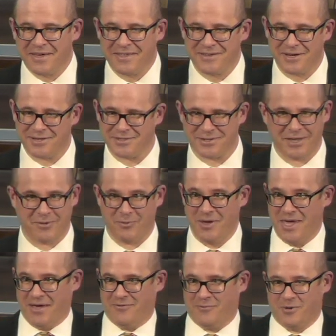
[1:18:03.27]
The judges are like, we're
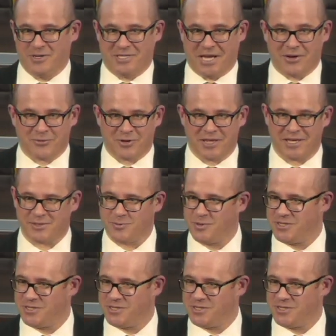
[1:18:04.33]
generalists.